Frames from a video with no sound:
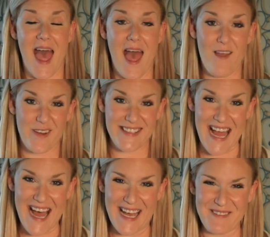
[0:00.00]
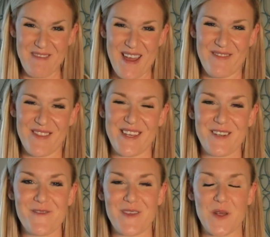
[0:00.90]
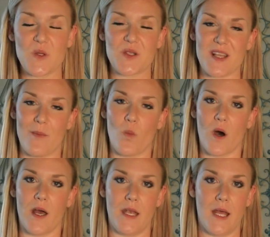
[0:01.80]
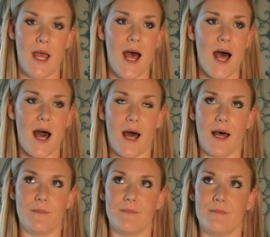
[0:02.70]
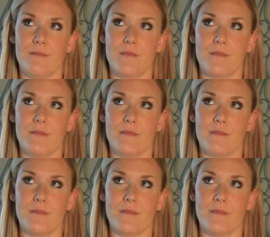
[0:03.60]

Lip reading: every time I have interviewed someone, some